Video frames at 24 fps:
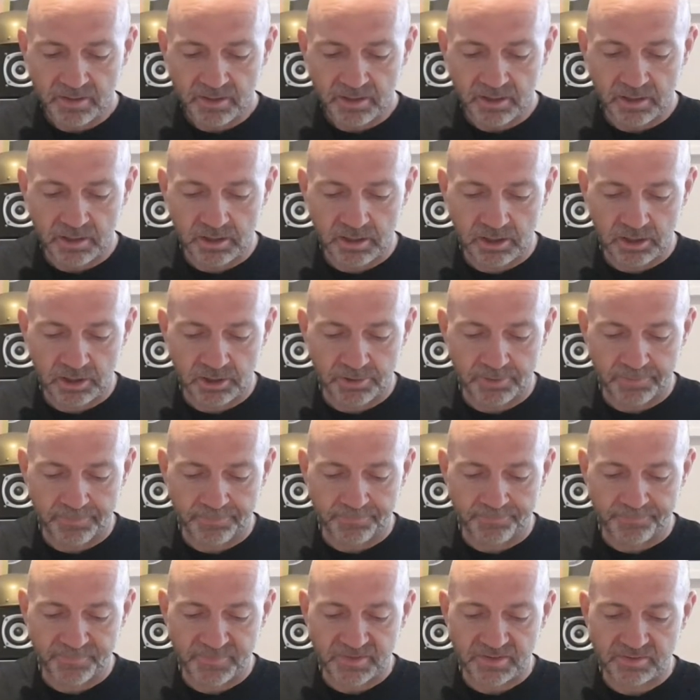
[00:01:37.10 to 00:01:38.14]

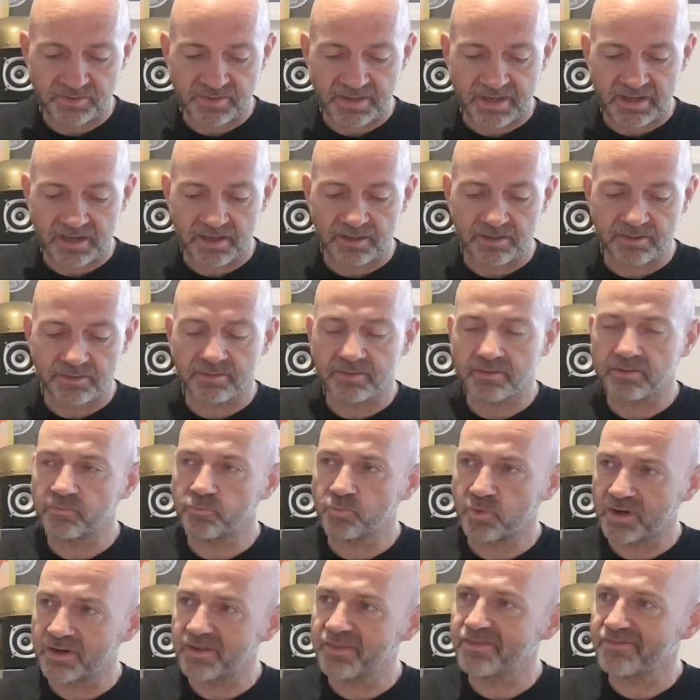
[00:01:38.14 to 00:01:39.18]
Now,
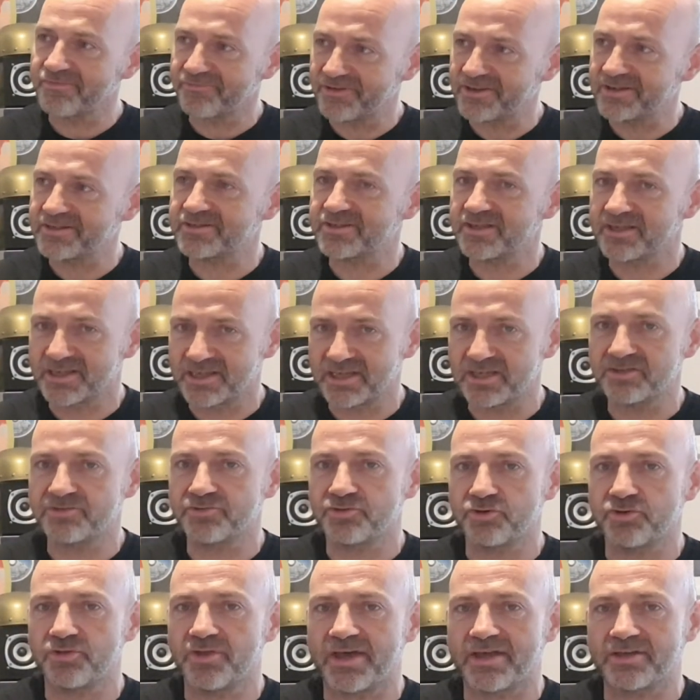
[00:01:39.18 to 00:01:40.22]
one of the things that gives
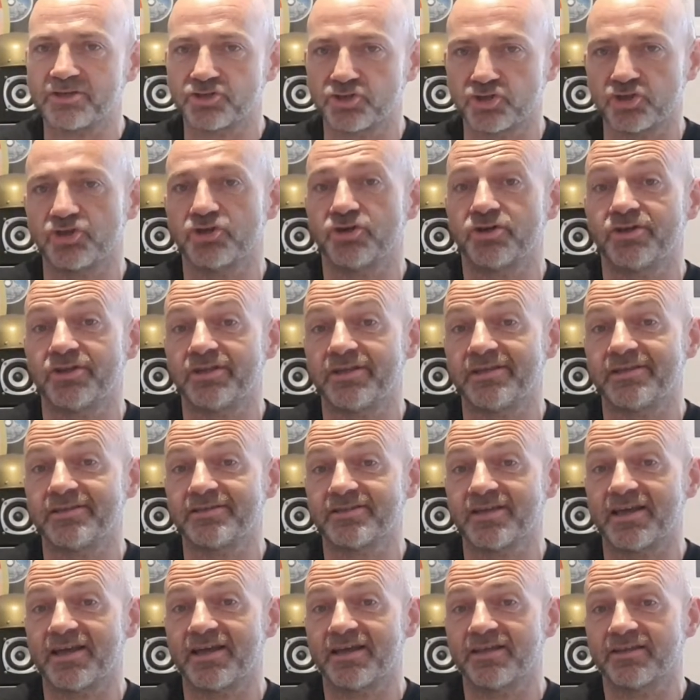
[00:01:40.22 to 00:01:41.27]
you that Journey
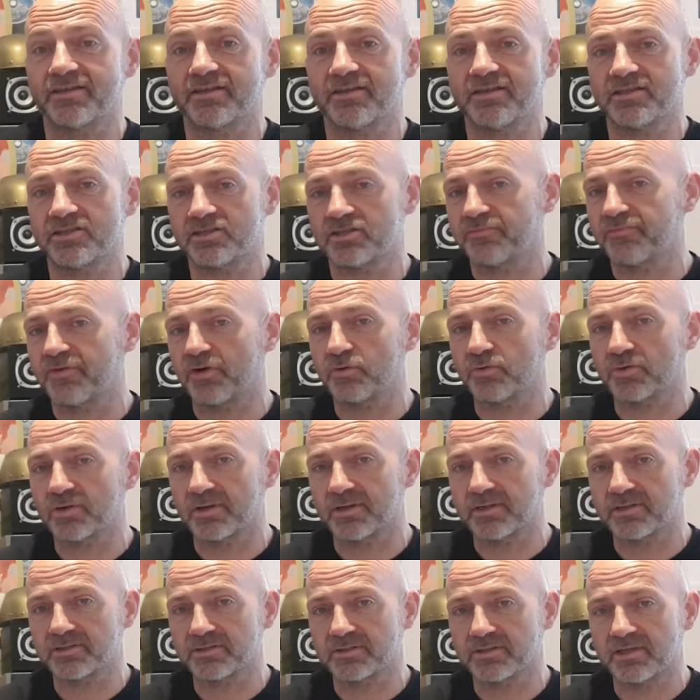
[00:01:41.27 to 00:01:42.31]
sound is the
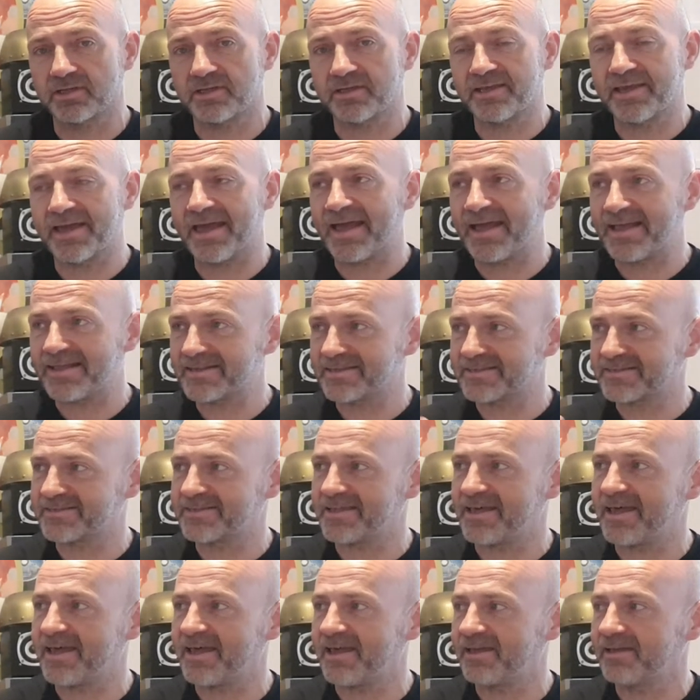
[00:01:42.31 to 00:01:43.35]
vocalist. He has
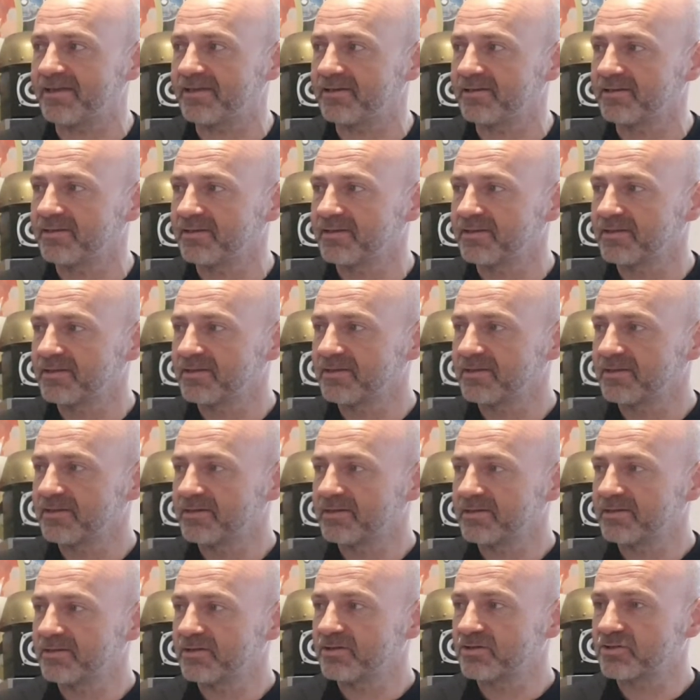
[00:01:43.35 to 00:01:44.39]
that
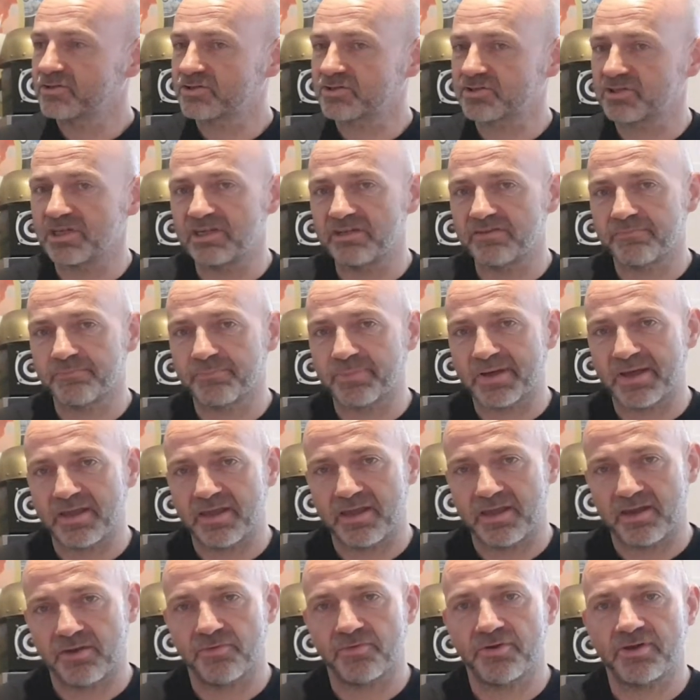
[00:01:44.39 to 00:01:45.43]
Steve
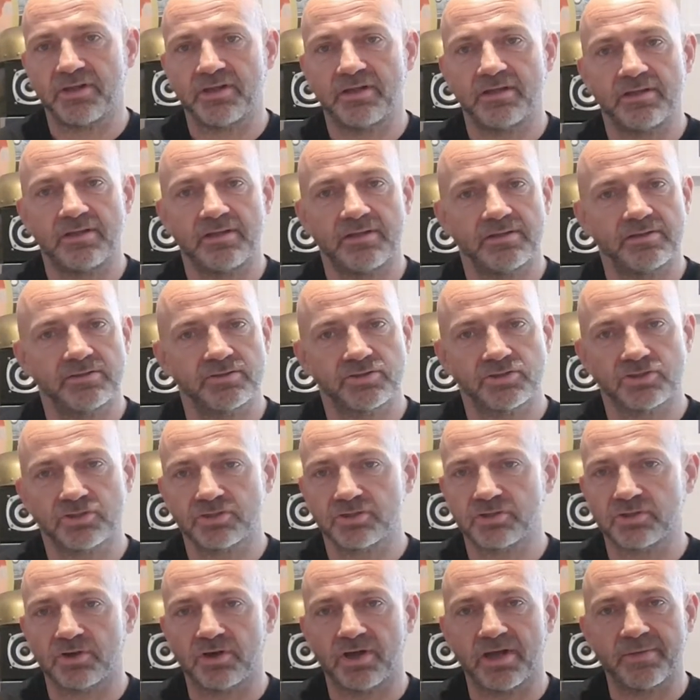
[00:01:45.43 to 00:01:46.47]
Perry
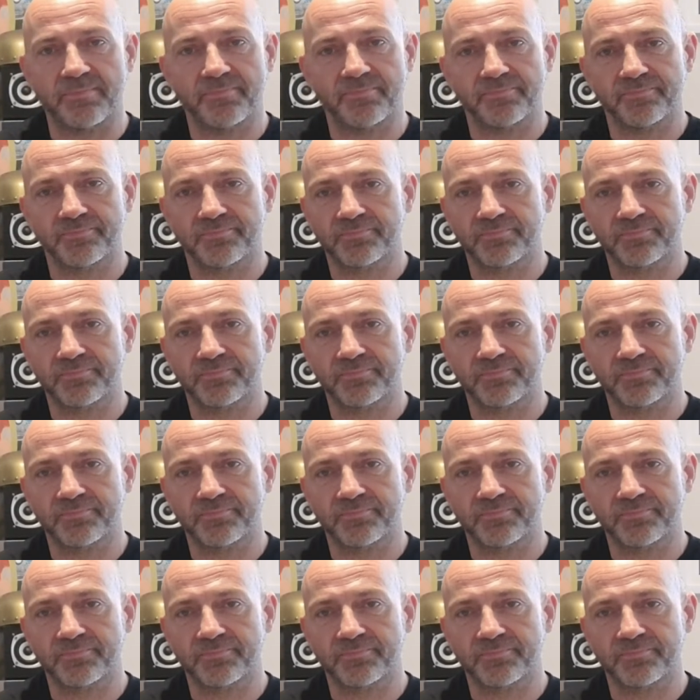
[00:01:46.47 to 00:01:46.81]
type